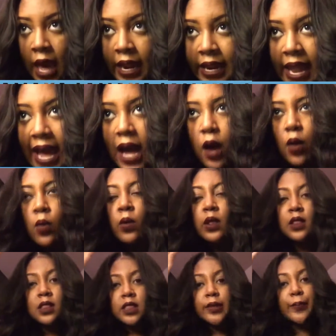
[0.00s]
Now
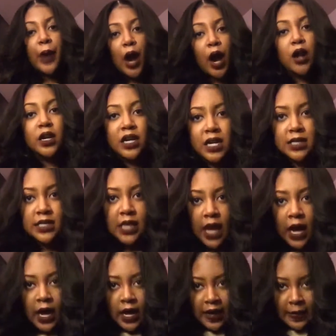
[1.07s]
the part does
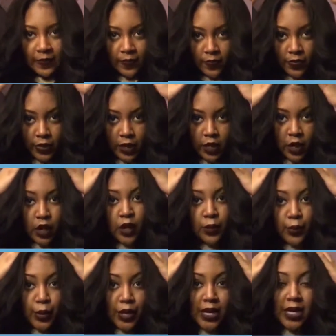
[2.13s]
come
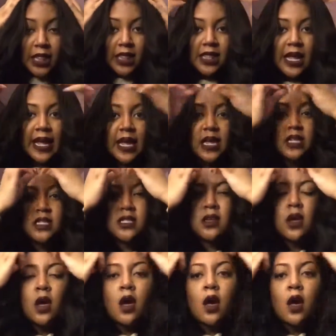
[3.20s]
pretty light,